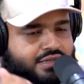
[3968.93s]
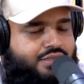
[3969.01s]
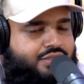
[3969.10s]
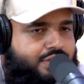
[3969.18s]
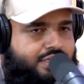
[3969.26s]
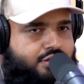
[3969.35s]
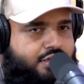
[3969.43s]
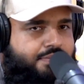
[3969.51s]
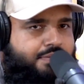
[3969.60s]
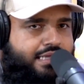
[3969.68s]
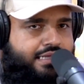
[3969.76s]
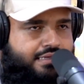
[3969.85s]
So he
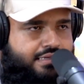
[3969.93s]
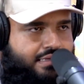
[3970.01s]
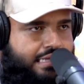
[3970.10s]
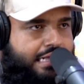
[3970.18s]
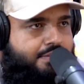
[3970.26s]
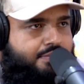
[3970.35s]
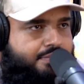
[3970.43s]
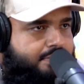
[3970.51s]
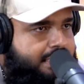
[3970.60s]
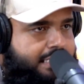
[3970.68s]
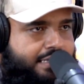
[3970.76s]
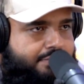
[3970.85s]
dropped like the
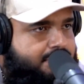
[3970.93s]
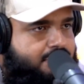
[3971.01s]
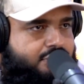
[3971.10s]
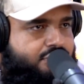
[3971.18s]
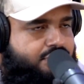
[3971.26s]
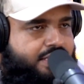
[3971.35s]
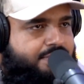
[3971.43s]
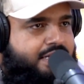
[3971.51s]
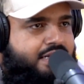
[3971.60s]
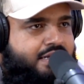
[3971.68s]
album; it was on streaming.